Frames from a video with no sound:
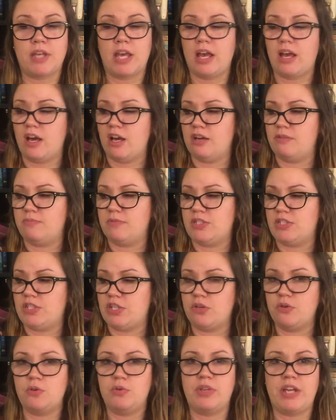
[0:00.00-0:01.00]
Um,
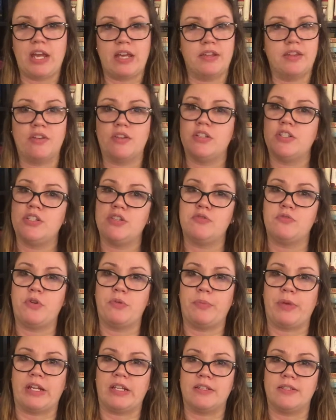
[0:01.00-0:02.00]
so yeah, there's no
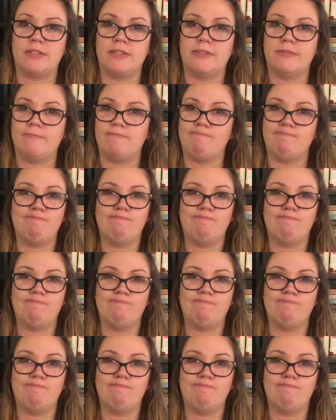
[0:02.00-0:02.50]
romance.